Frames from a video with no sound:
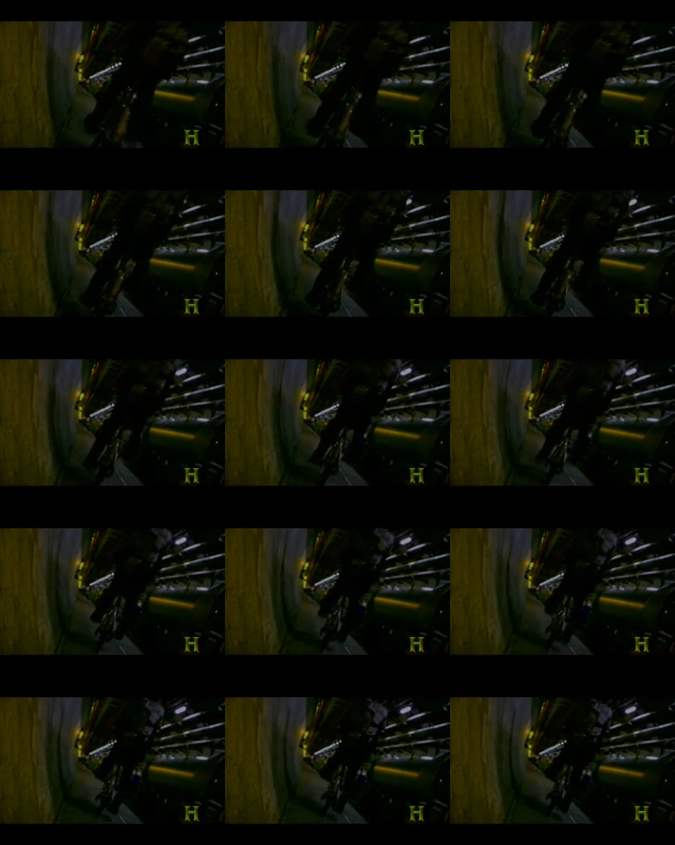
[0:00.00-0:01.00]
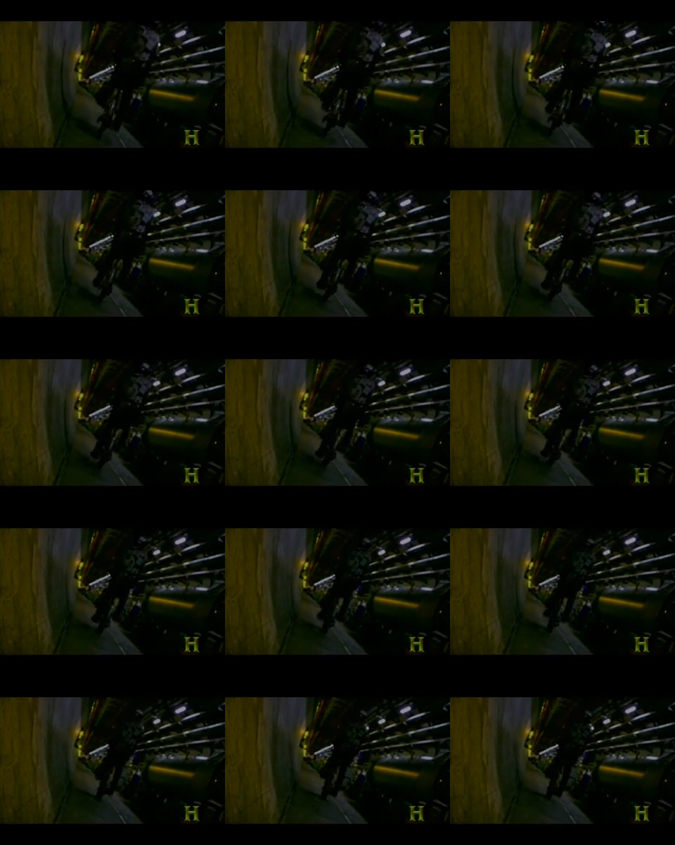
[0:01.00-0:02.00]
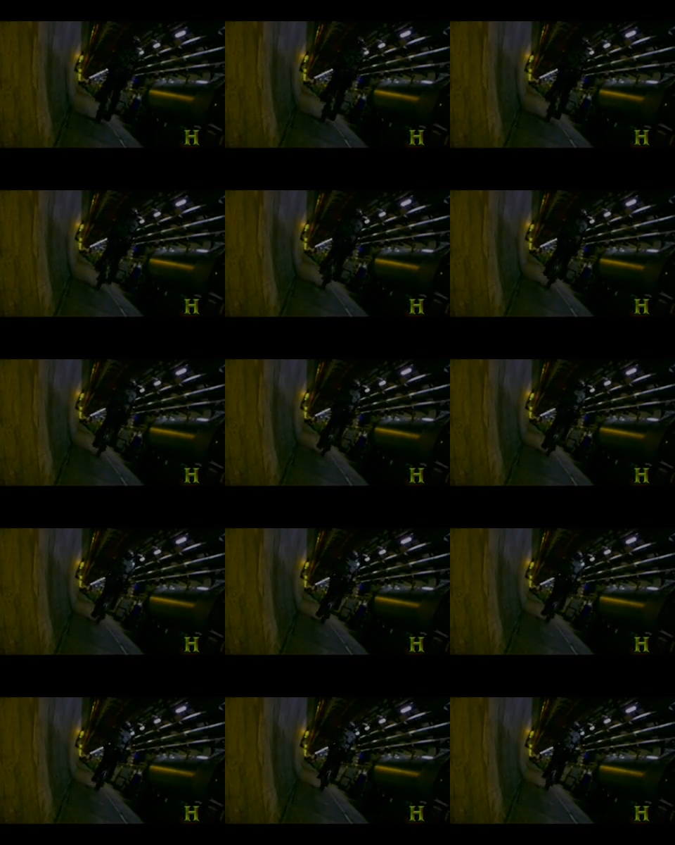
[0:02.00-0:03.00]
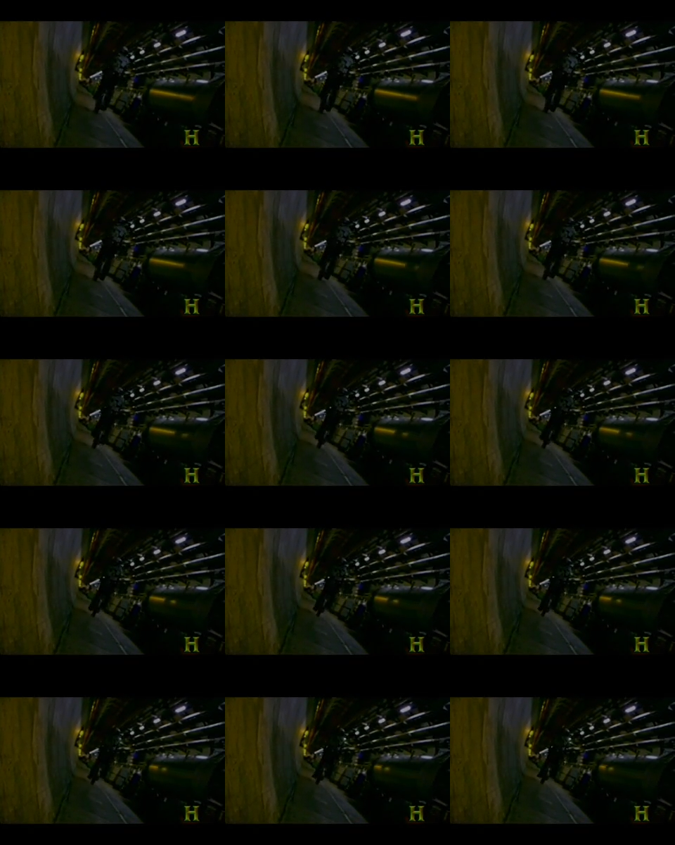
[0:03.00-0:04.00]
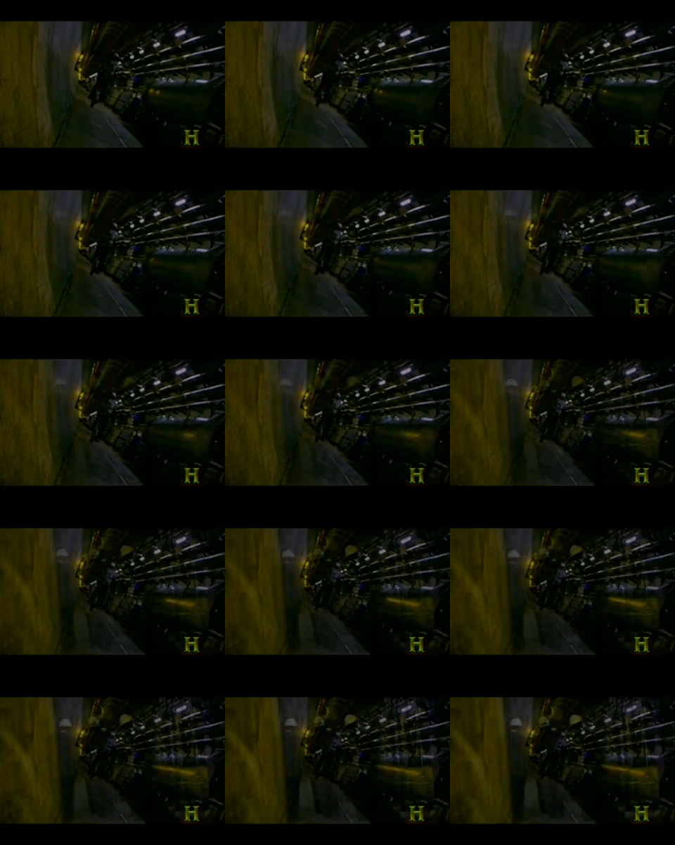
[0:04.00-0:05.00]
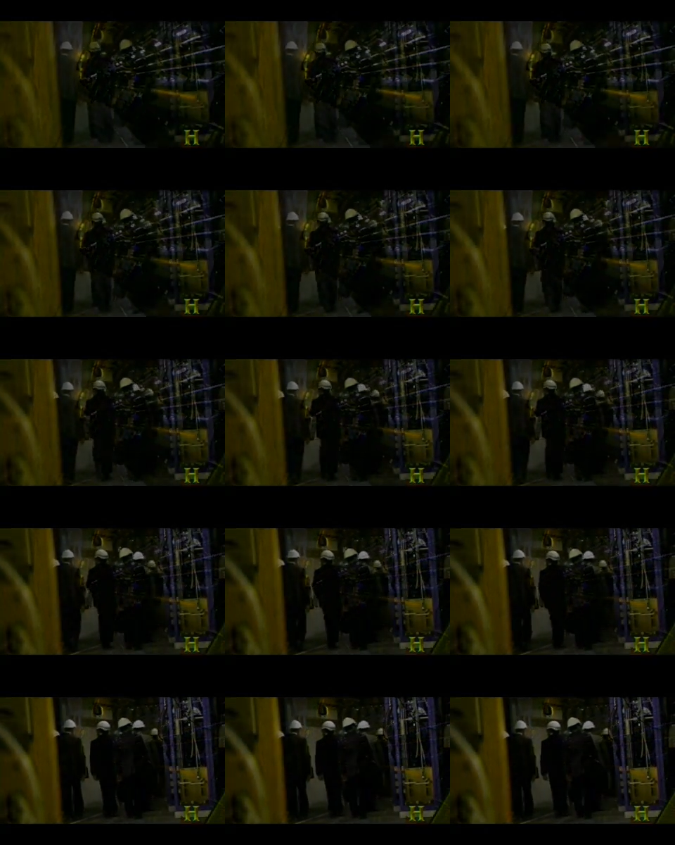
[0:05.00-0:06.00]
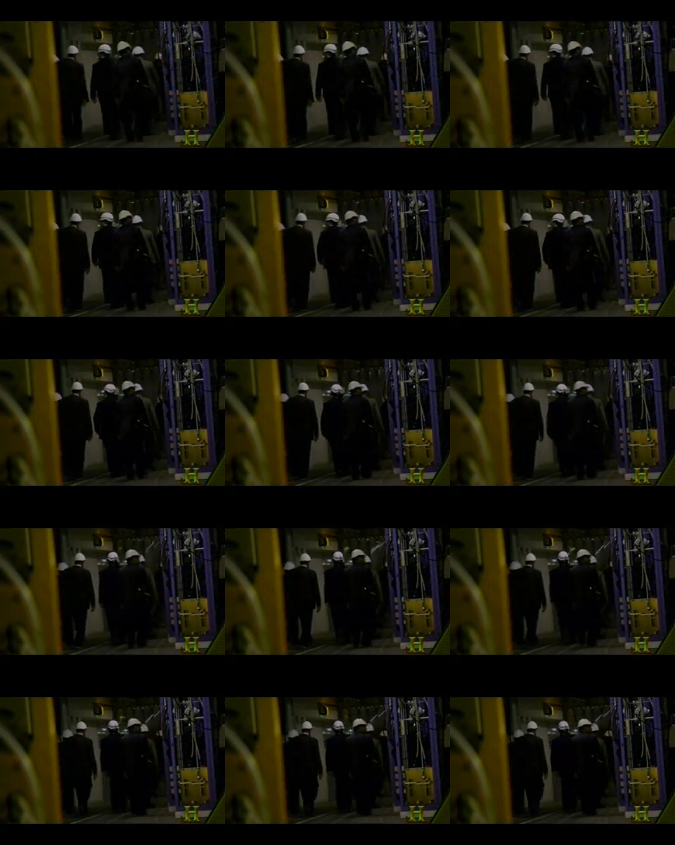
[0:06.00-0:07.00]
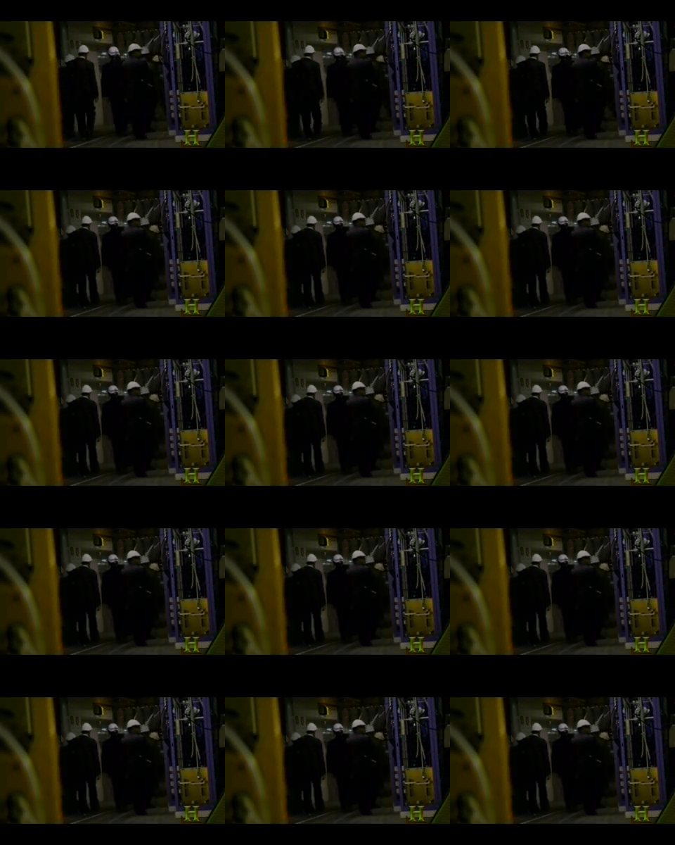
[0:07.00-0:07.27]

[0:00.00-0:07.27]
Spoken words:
(no speaker visible)